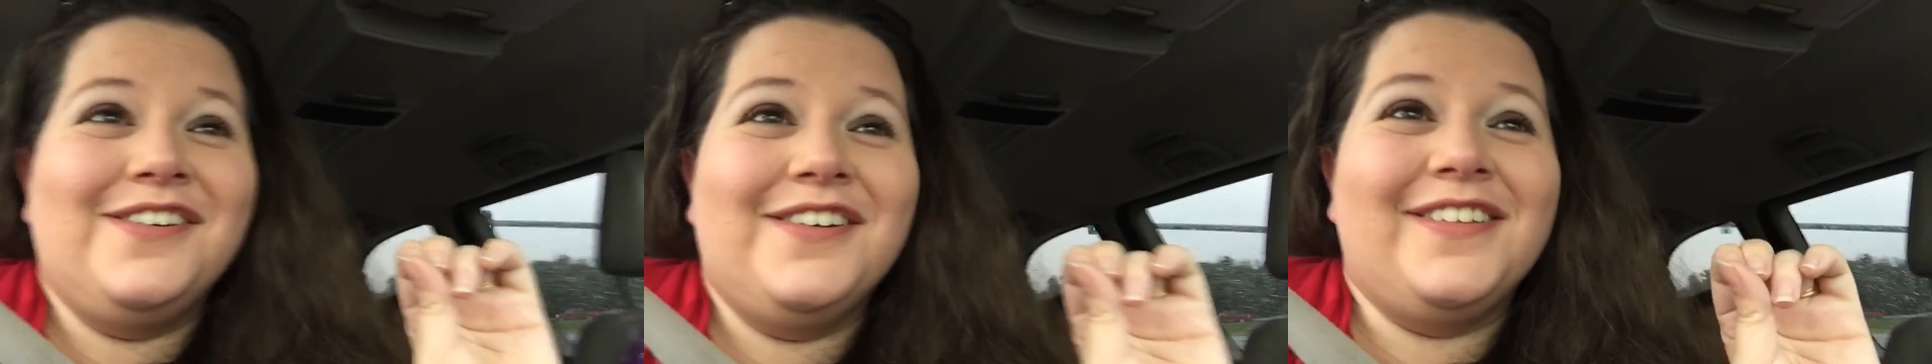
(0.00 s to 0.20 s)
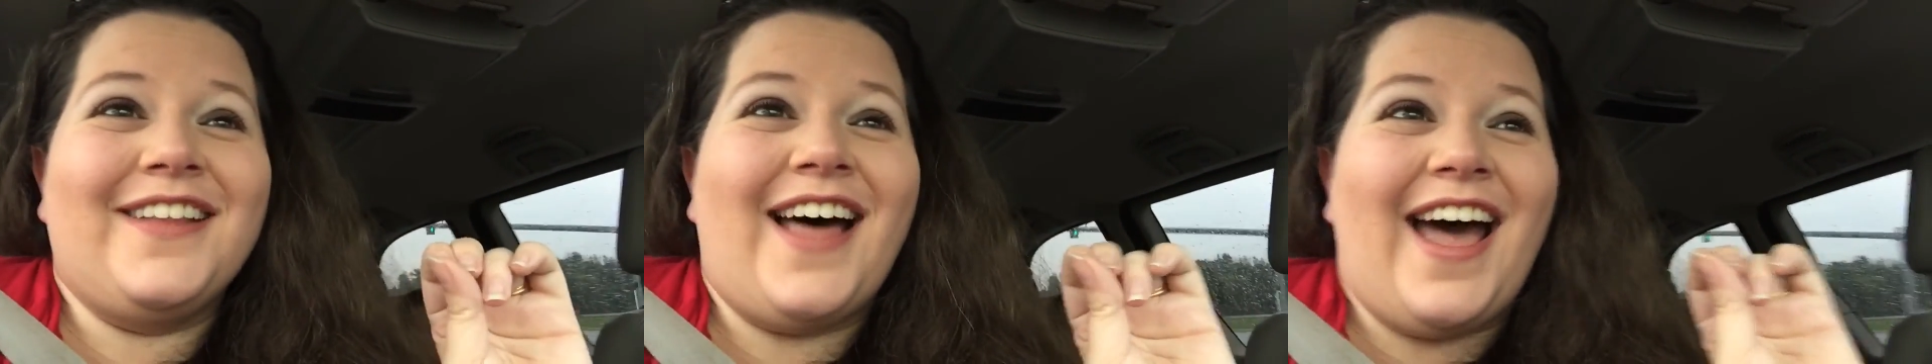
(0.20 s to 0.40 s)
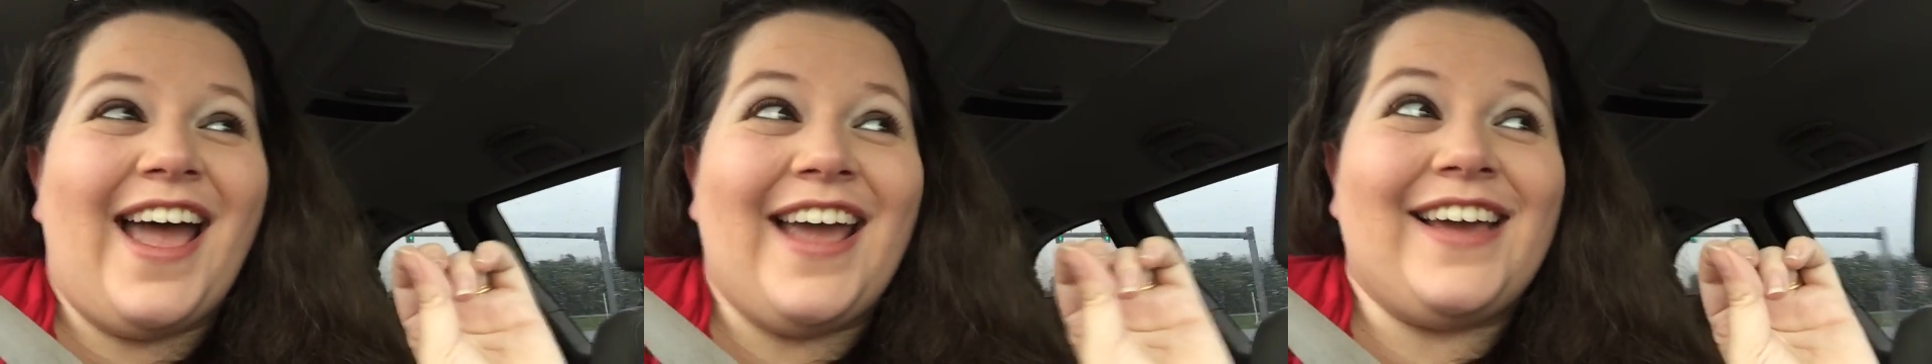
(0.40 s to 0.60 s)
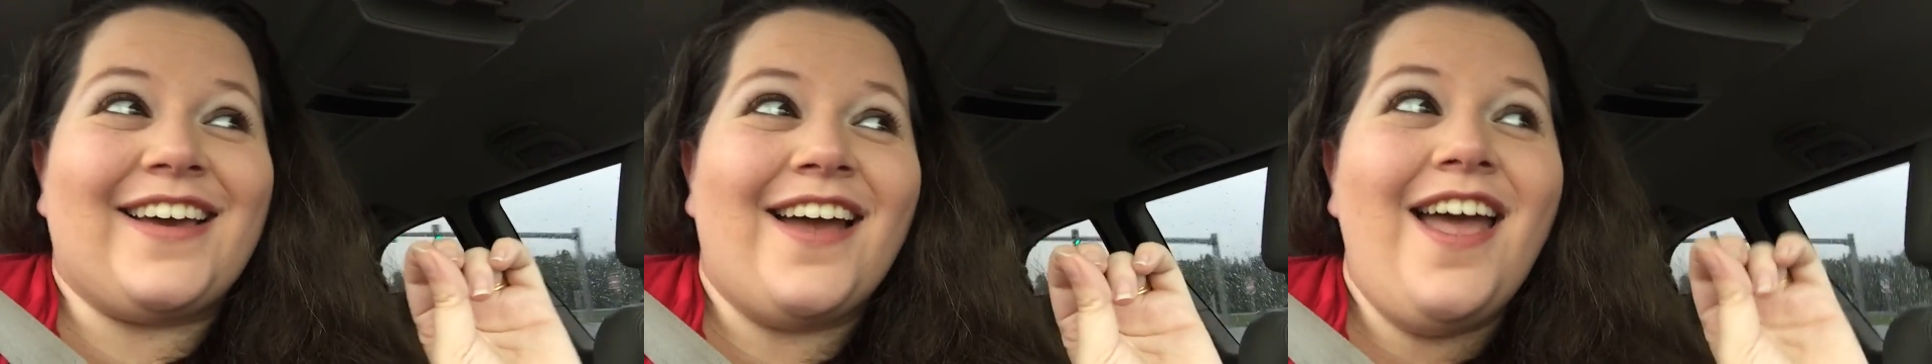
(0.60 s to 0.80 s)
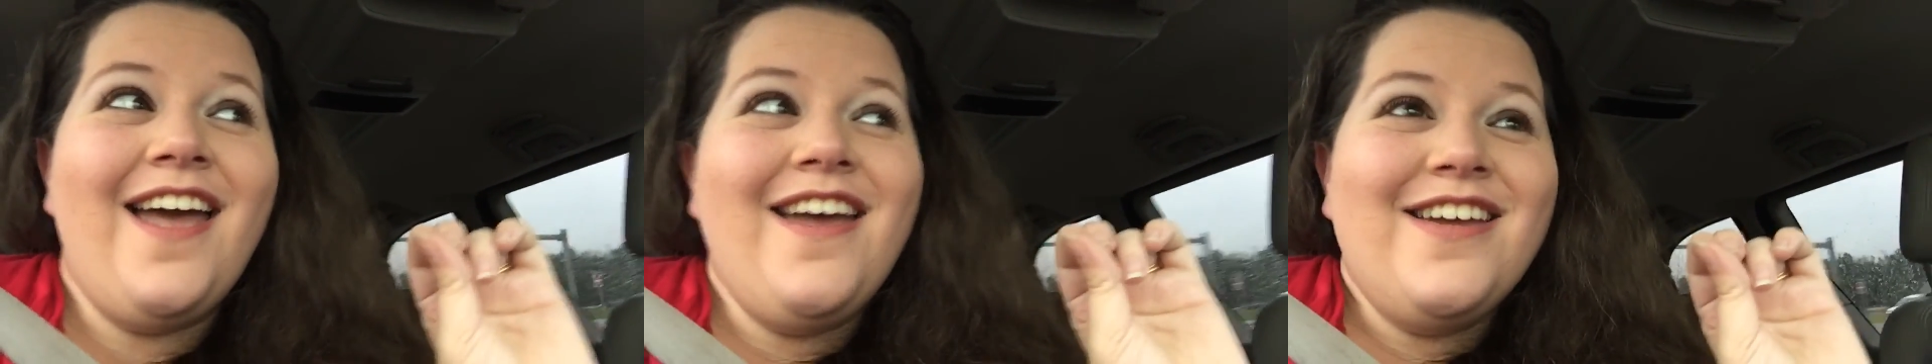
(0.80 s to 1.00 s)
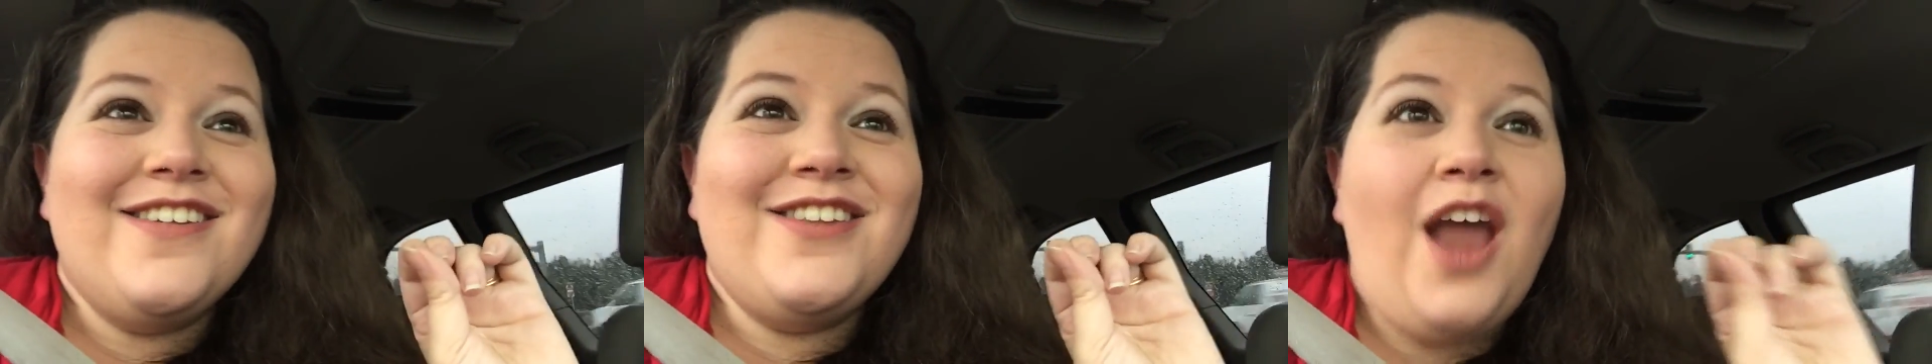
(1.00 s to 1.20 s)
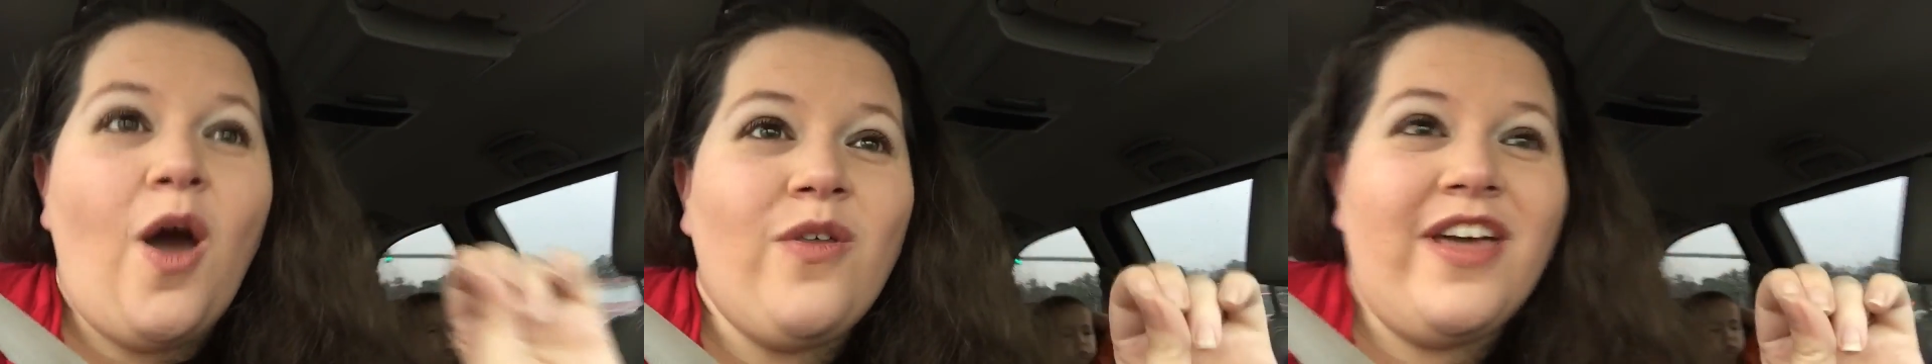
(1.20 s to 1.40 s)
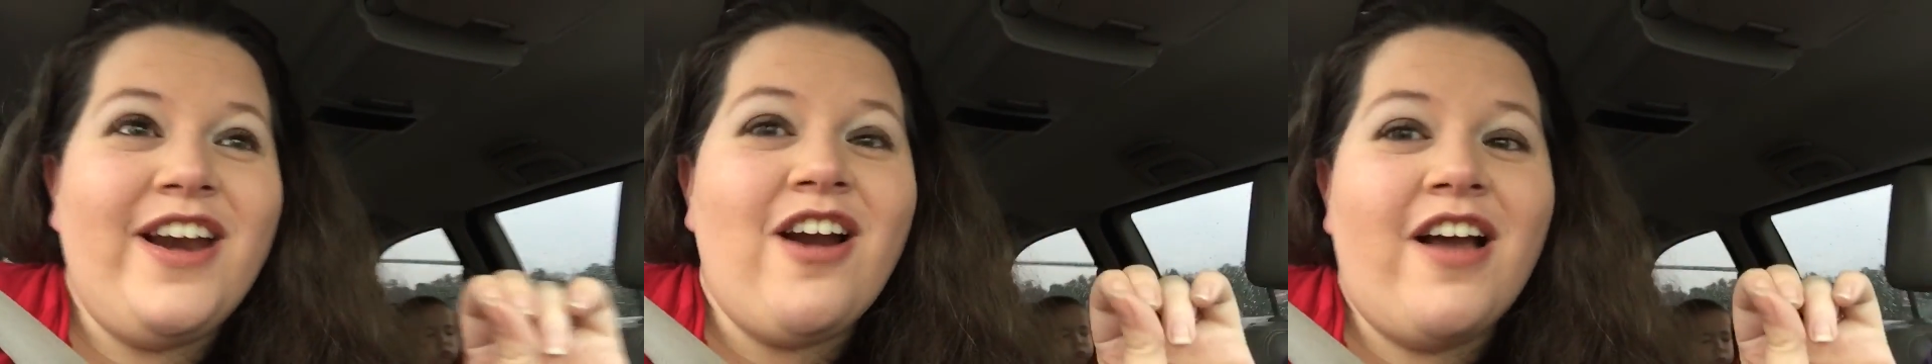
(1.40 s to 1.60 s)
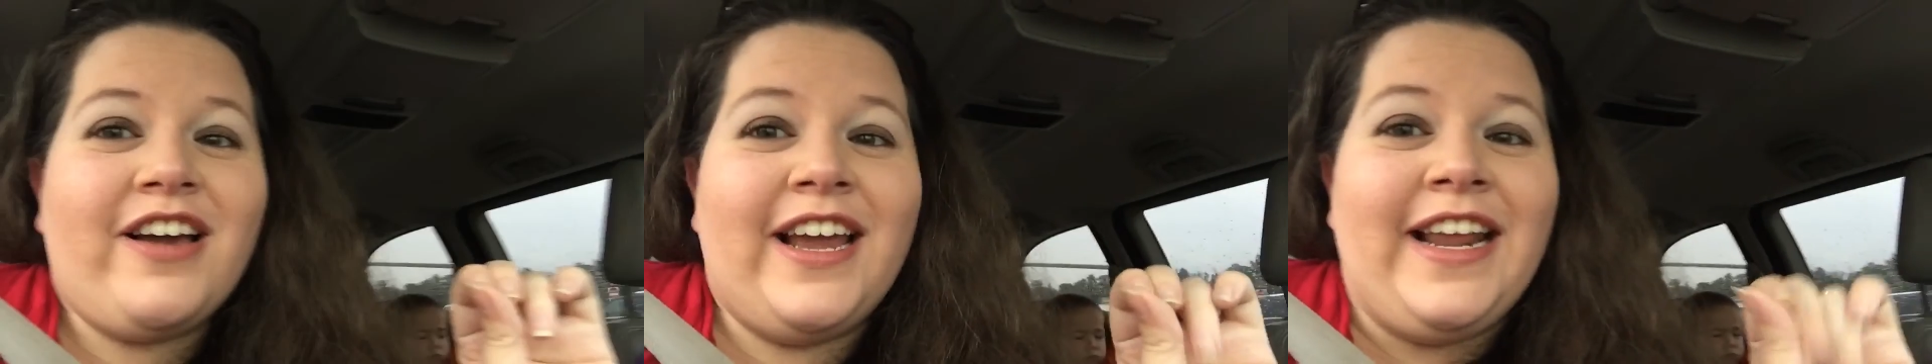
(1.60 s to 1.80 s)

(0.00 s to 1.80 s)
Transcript: Like, no, they're not